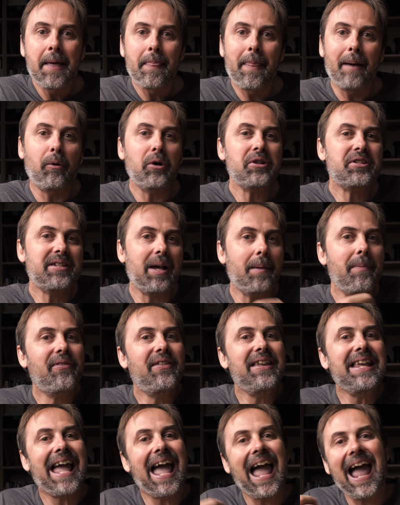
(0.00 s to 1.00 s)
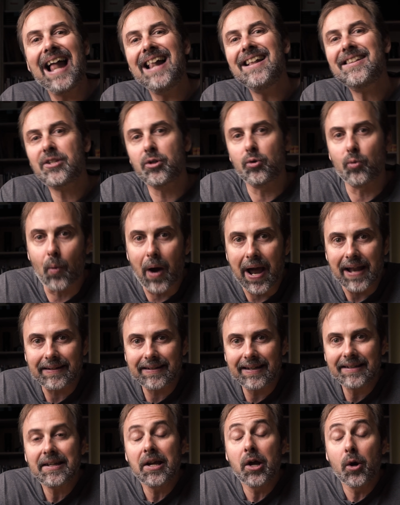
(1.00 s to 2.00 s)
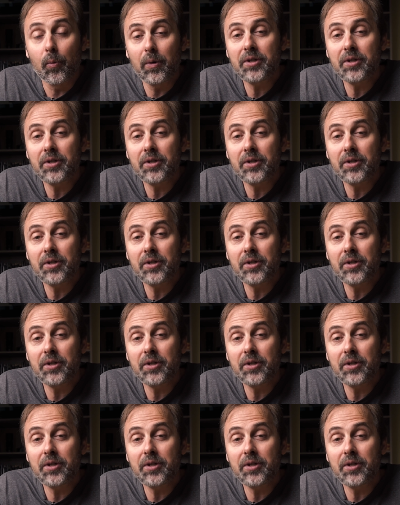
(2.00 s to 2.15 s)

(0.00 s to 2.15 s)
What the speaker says: there was something else invented,